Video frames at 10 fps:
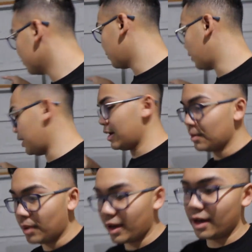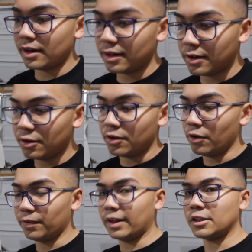front and back.
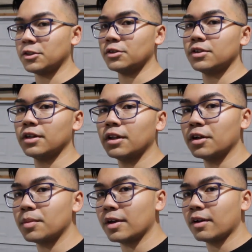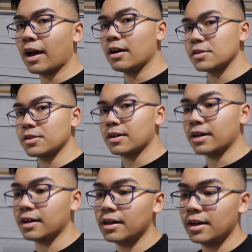Hopefully that showed you a little bit on how to
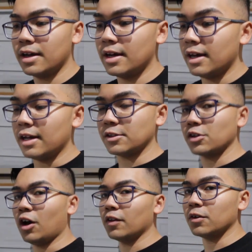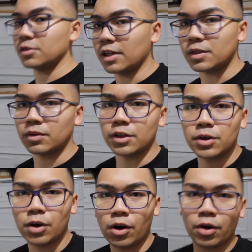uh, install those things with the
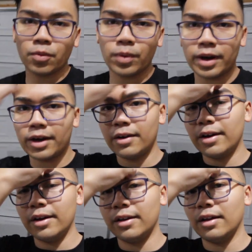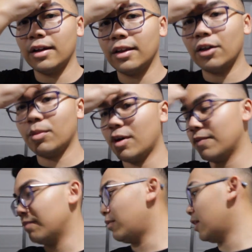new hardware and a little
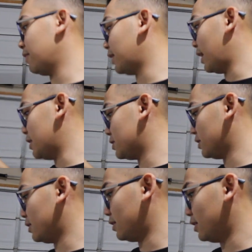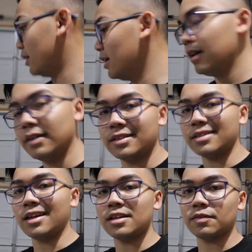mod modification, the
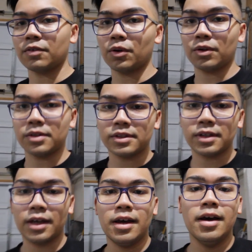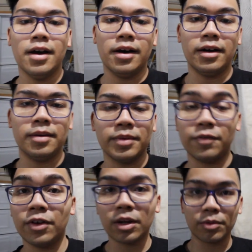seats of course. Um,
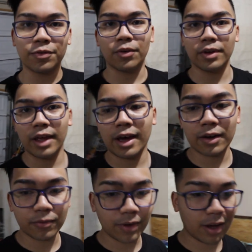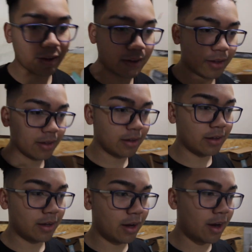the video before that we had the uh,